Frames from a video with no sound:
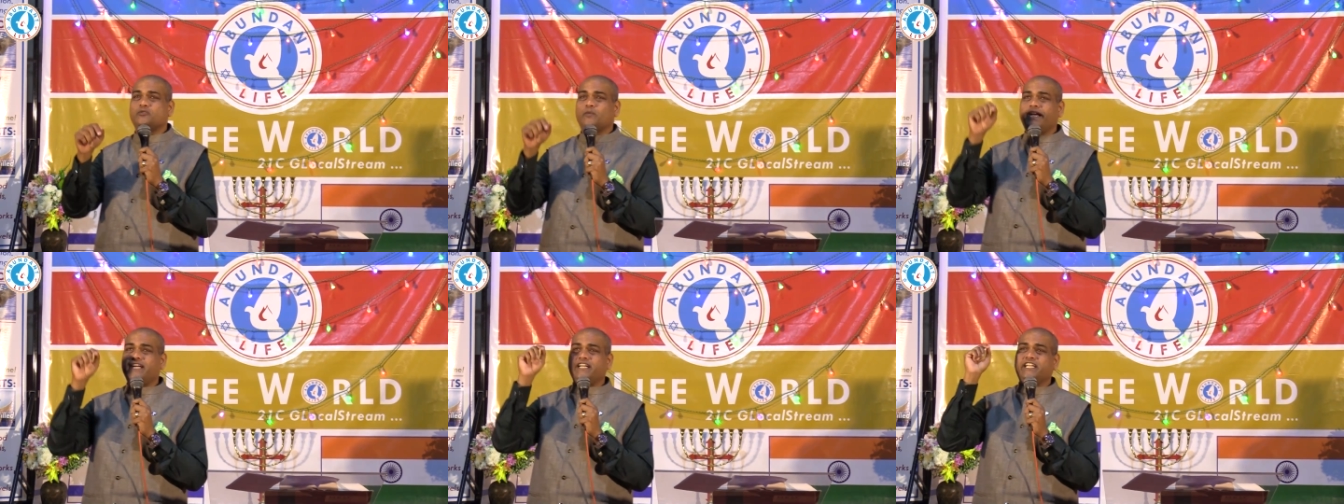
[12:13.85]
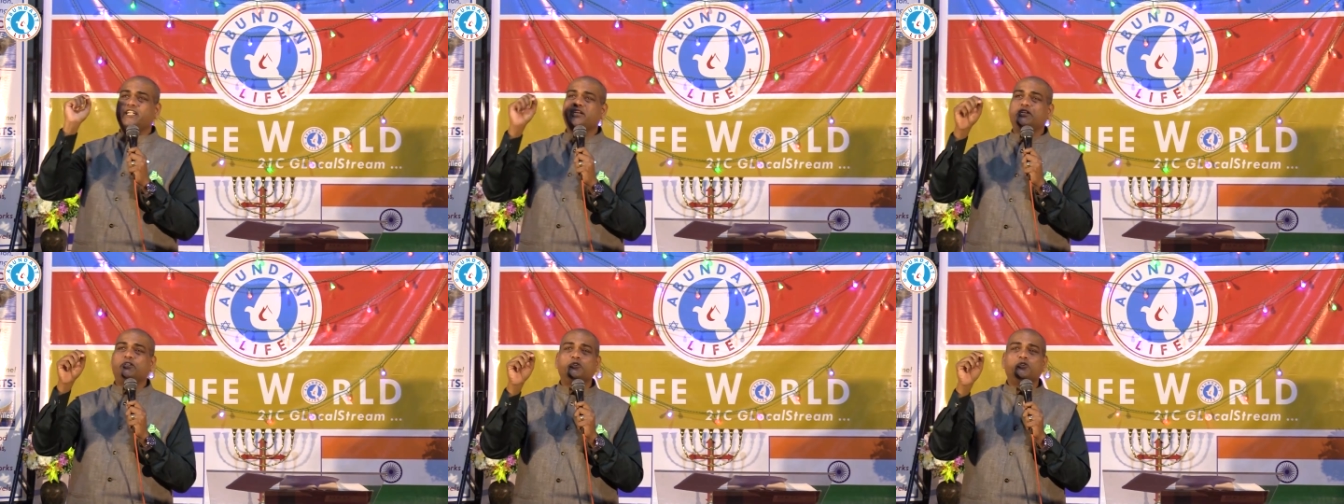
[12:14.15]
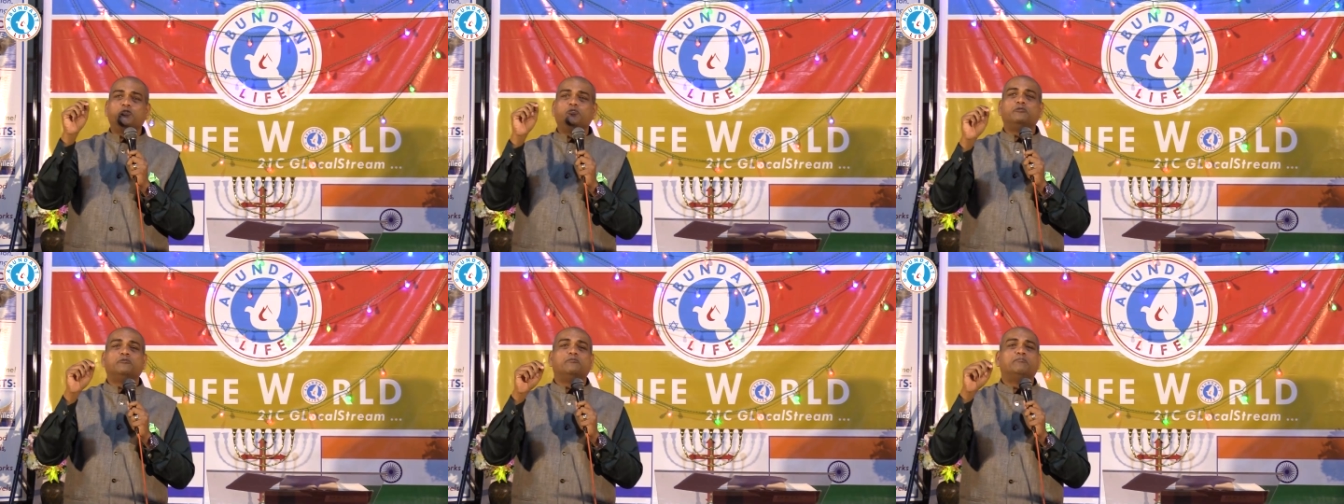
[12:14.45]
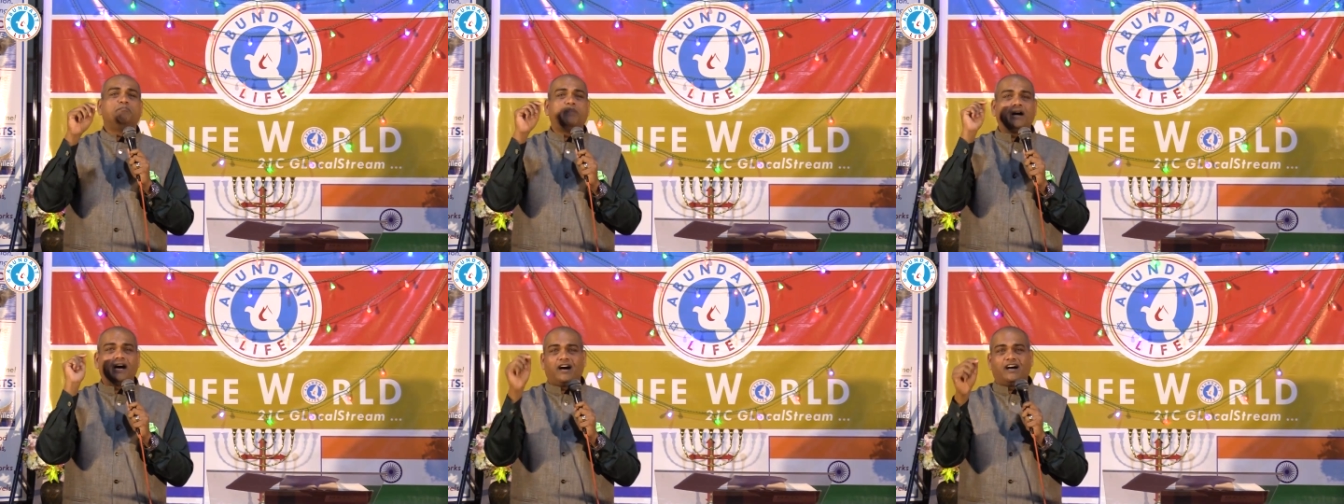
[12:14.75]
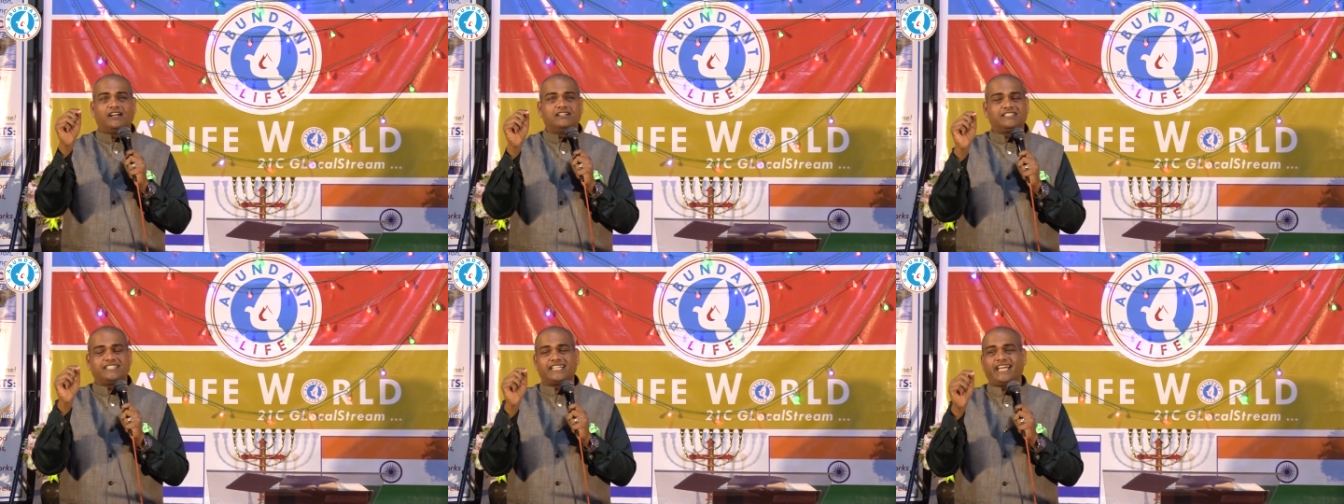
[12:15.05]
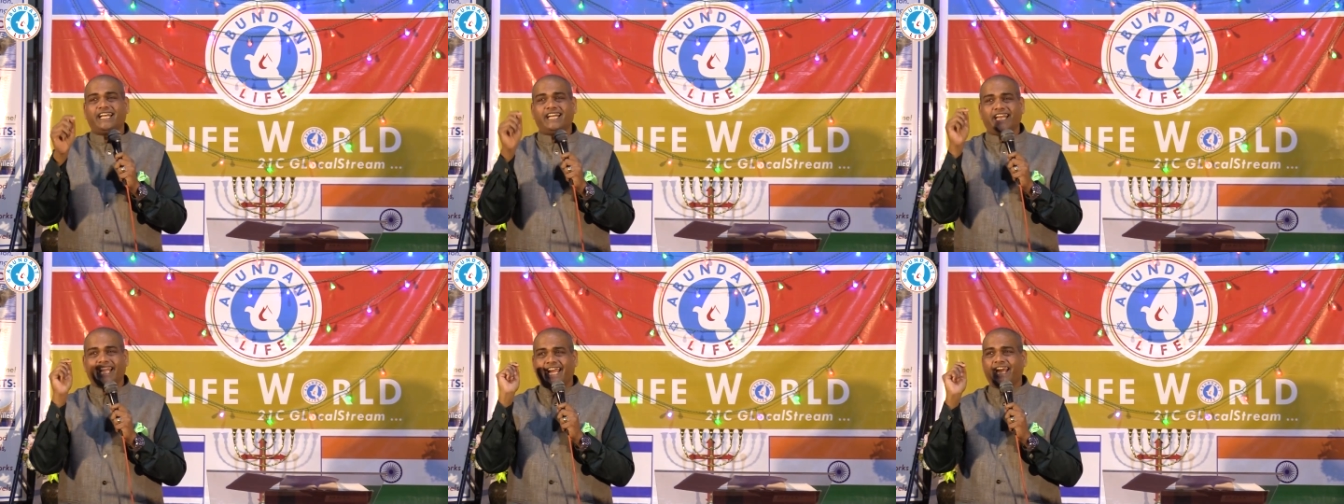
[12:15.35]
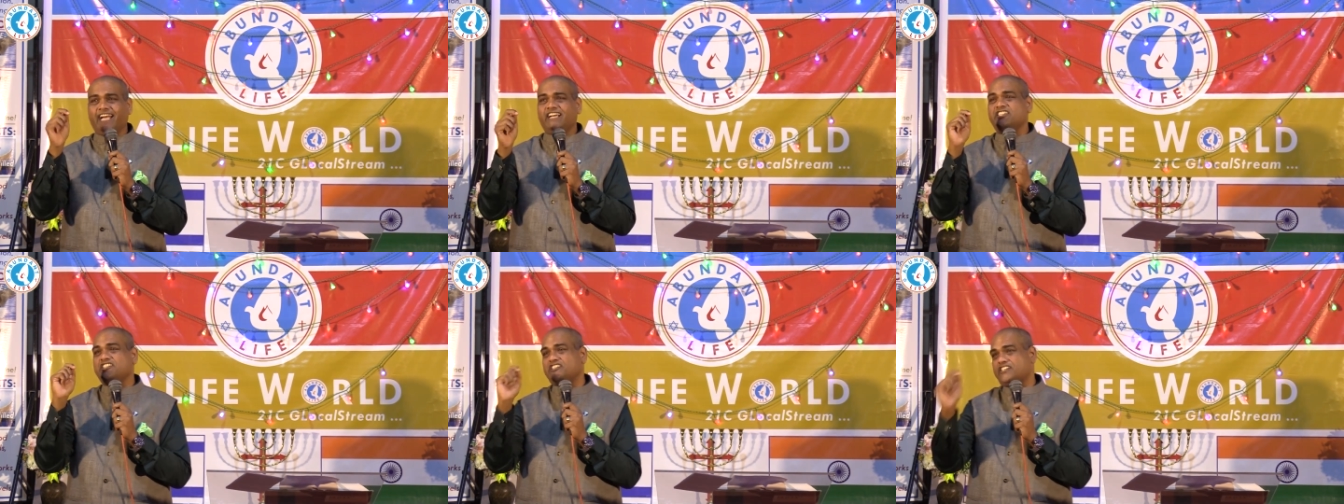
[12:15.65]
22 parts, and
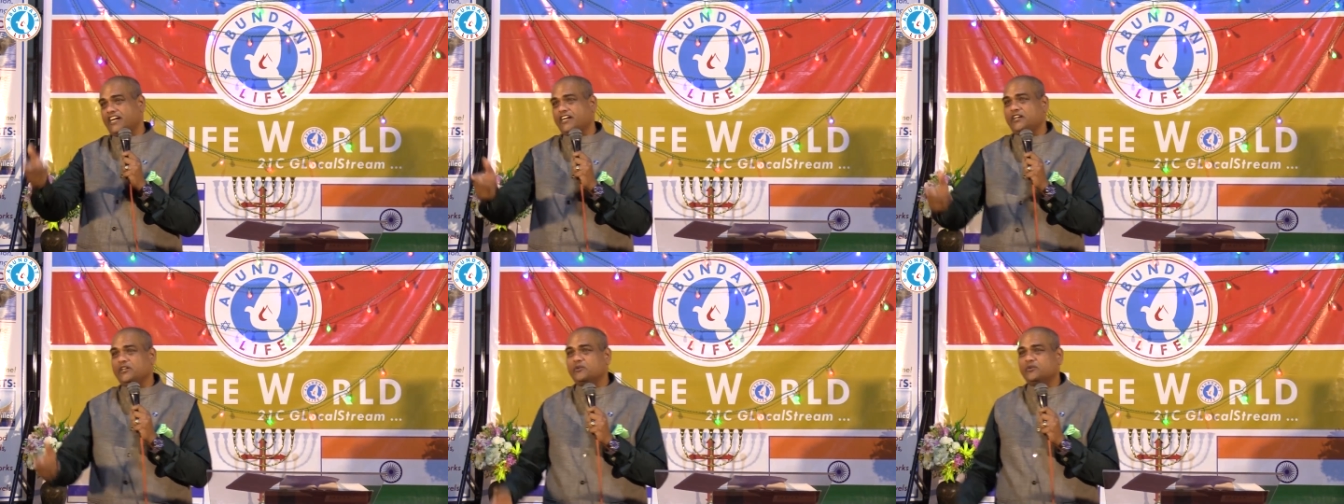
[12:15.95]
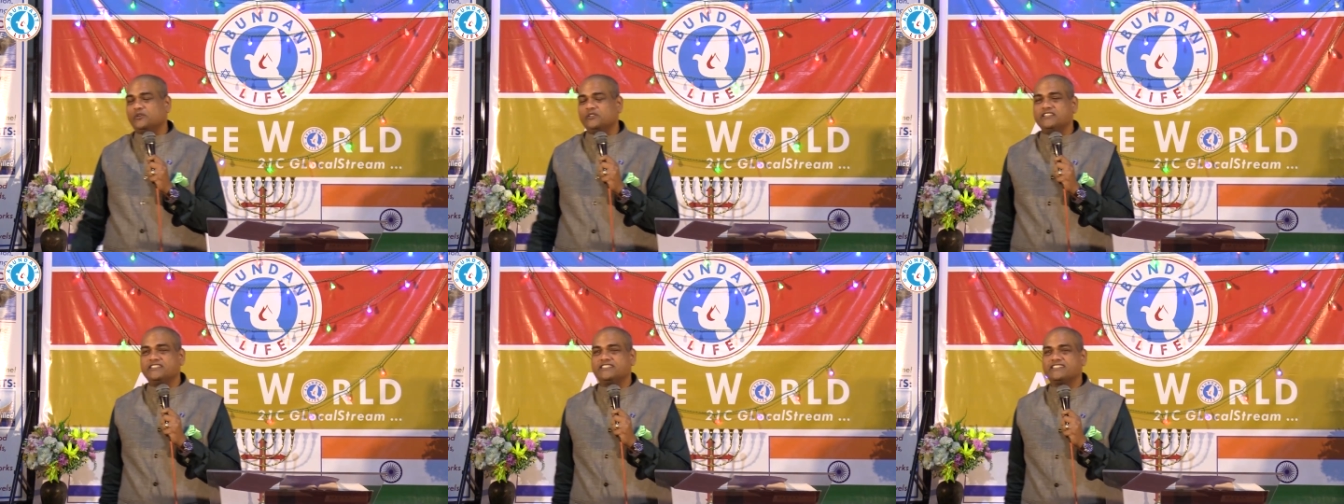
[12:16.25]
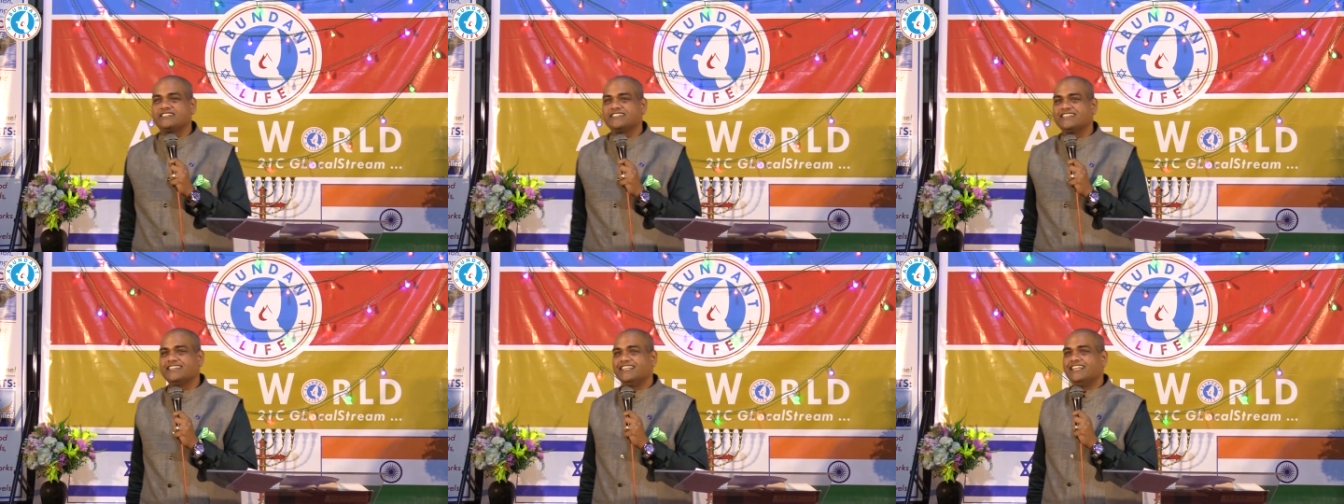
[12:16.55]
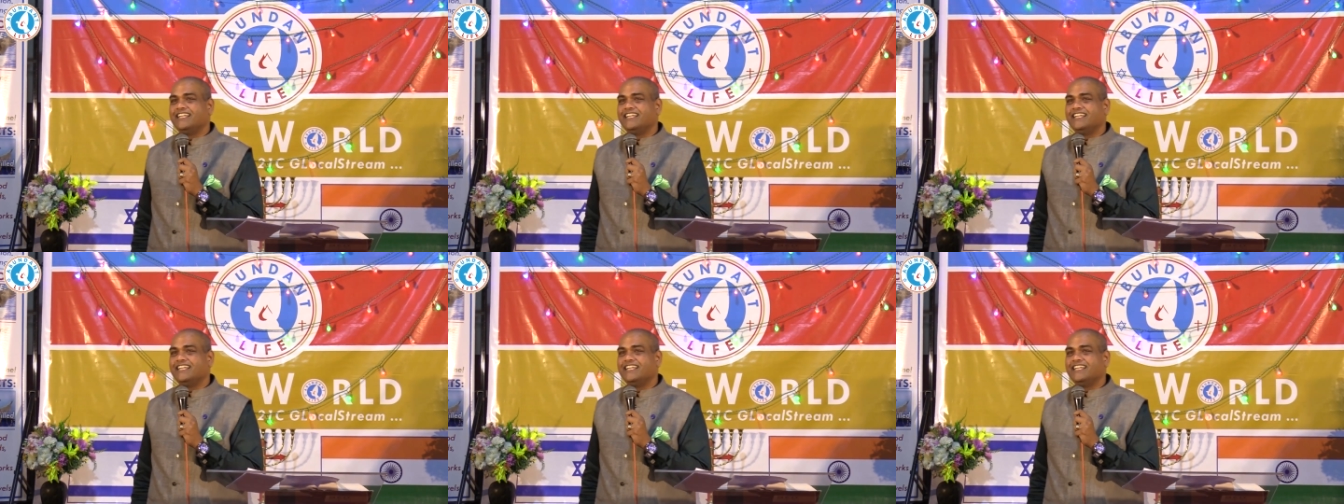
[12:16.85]
8 schedules,